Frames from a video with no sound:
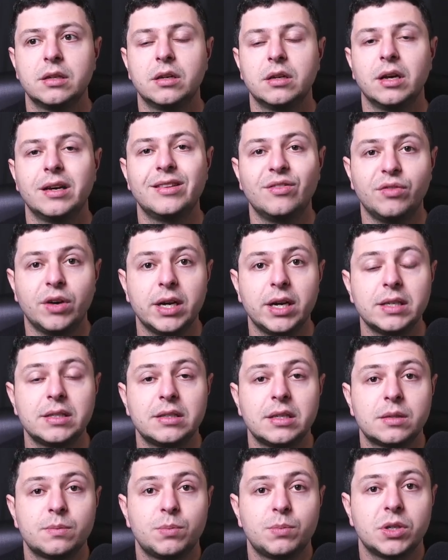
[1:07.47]
advice
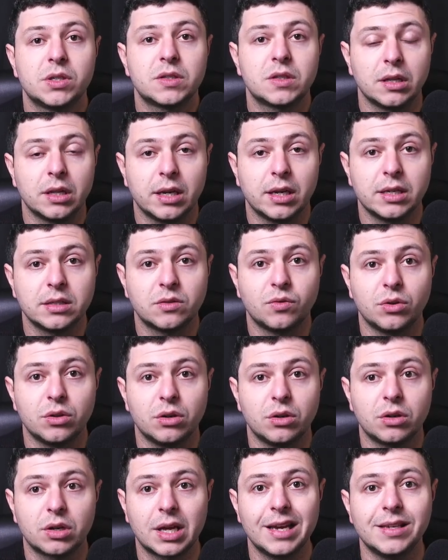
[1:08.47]
that's personalized for
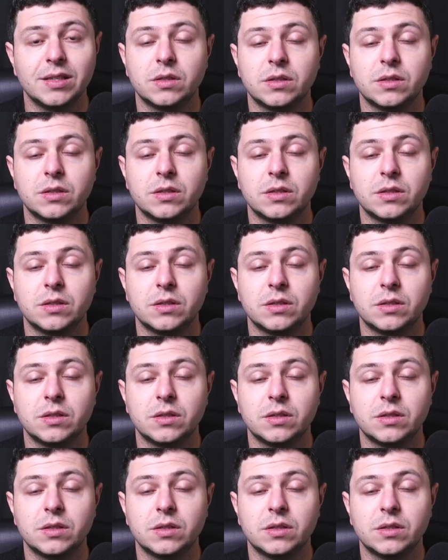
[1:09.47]
your case.